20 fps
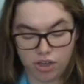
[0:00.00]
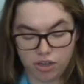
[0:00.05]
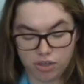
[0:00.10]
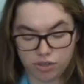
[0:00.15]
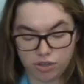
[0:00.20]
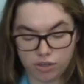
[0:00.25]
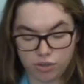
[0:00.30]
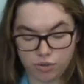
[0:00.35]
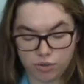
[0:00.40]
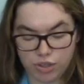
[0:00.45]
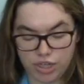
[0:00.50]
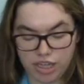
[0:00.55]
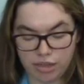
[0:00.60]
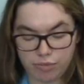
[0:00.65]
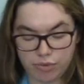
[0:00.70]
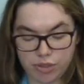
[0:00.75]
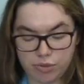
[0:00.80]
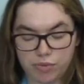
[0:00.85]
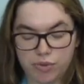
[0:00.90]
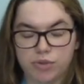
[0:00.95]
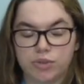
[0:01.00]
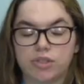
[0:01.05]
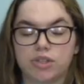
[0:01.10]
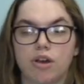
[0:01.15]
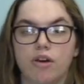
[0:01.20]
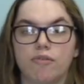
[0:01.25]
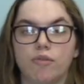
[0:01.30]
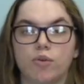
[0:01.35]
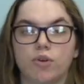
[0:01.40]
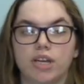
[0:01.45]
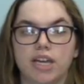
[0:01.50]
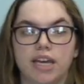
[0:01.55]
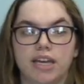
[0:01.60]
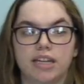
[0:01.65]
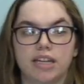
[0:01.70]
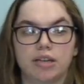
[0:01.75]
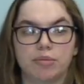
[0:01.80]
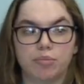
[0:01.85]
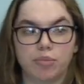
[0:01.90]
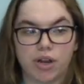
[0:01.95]
2 tablespoons of
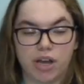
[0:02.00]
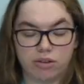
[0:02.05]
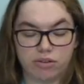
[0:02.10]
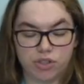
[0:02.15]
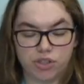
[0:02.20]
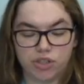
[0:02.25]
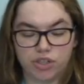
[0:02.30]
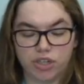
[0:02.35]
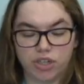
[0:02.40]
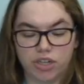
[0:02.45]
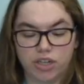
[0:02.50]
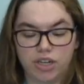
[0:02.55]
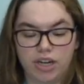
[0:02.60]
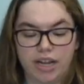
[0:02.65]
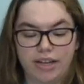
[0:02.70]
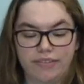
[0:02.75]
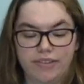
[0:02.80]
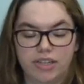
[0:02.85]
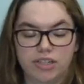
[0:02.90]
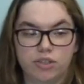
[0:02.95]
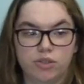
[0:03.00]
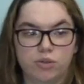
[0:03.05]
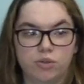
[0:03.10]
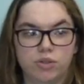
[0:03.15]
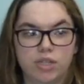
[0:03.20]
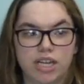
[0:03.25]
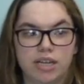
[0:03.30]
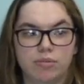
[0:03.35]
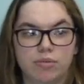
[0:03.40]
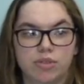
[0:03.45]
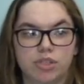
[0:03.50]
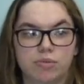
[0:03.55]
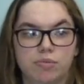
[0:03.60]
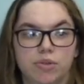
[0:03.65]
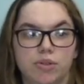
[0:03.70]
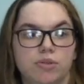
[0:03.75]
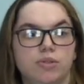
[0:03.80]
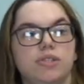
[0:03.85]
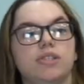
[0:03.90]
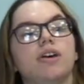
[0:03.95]
organic brown sugar, and then 2
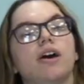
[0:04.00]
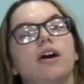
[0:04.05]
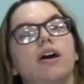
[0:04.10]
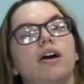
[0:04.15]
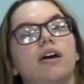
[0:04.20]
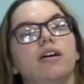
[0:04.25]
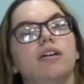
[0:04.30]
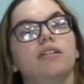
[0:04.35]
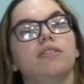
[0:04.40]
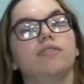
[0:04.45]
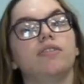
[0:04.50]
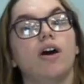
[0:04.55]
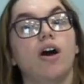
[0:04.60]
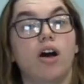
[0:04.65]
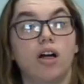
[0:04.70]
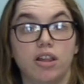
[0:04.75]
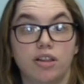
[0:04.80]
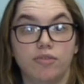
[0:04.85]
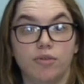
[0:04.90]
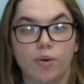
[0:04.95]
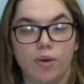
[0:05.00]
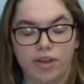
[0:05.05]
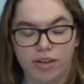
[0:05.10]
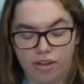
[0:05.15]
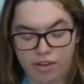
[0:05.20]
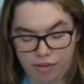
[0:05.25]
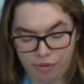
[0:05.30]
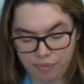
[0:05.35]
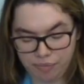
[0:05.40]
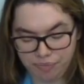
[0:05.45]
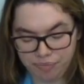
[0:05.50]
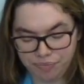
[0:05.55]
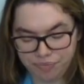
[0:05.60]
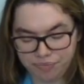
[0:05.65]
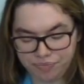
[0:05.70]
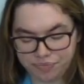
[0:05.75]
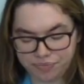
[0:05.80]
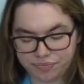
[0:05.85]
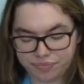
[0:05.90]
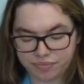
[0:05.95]
tablespoons of olive oil.
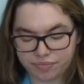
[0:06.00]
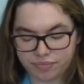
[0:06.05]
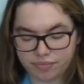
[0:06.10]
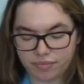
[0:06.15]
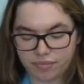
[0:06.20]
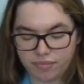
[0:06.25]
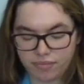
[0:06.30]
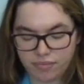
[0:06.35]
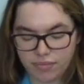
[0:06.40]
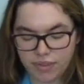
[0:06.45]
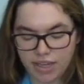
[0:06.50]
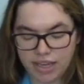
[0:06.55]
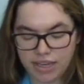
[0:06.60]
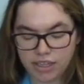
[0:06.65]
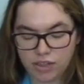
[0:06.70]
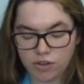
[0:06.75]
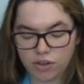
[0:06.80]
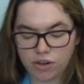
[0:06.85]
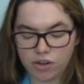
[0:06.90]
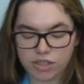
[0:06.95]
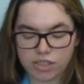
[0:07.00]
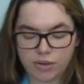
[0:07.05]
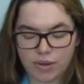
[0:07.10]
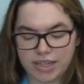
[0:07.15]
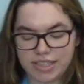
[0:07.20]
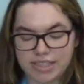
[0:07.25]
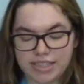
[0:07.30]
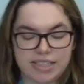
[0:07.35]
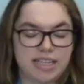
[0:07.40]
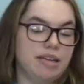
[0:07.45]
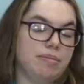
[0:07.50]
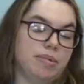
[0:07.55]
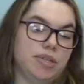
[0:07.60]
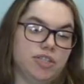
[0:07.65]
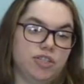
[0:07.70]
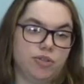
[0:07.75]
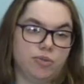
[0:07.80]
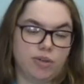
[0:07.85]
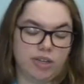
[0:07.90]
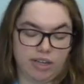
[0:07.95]
And you can also add cinnamon
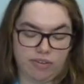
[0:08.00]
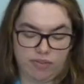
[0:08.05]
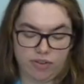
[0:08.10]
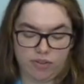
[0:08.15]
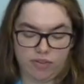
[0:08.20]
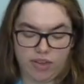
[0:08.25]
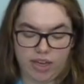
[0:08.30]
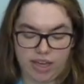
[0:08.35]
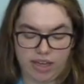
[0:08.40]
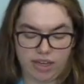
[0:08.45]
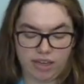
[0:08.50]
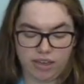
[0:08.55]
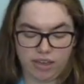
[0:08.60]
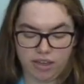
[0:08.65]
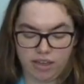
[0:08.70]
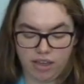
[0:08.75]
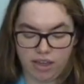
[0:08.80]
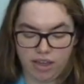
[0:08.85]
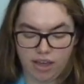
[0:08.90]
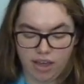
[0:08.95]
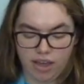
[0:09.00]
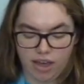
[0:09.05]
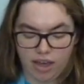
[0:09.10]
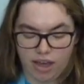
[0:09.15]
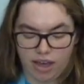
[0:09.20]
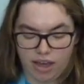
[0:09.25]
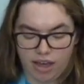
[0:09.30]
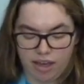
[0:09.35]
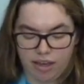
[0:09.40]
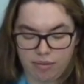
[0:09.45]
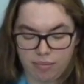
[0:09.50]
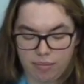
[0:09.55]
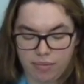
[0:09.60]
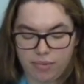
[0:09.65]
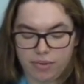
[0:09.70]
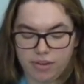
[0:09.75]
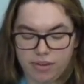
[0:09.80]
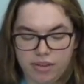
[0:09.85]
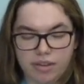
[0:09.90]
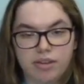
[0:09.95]
to it if you'd like.
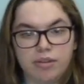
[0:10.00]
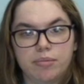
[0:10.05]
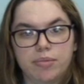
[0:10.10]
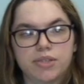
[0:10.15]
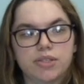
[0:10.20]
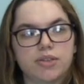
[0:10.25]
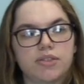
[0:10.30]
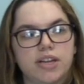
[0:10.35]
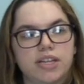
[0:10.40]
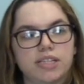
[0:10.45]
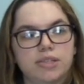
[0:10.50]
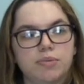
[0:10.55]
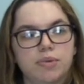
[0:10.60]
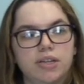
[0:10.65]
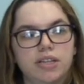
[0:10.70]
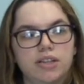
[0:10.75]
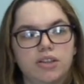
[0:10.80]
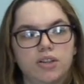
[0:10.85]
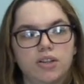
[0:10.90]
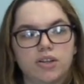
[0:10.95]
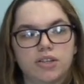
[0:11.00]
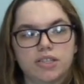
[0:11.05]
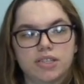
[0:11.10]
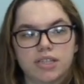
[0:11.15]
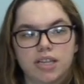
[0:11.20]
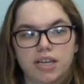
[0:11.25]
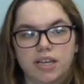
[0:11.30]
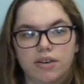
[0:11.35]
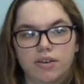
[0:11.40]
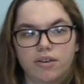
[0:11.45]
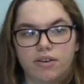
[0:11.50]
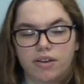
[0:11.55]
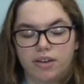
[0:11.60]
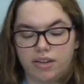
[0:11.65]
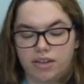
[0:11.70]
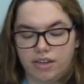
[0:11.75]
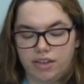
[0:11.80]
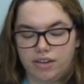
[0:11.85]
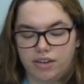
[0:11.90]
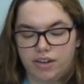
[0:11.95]
But so that's what it looks like
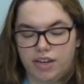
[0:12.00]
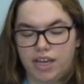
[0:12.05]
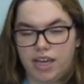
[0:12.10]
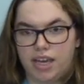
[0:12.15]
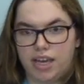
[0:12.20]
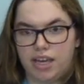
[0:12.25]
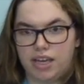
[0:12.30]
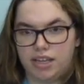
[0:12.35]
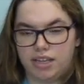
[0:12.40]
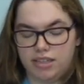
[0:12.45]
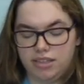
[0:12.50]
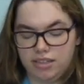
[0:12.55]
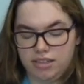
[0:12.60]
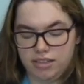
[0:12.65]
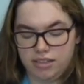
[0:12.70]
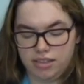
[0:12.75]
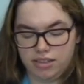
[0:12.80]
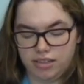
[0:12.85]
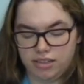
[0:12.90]
on your hand.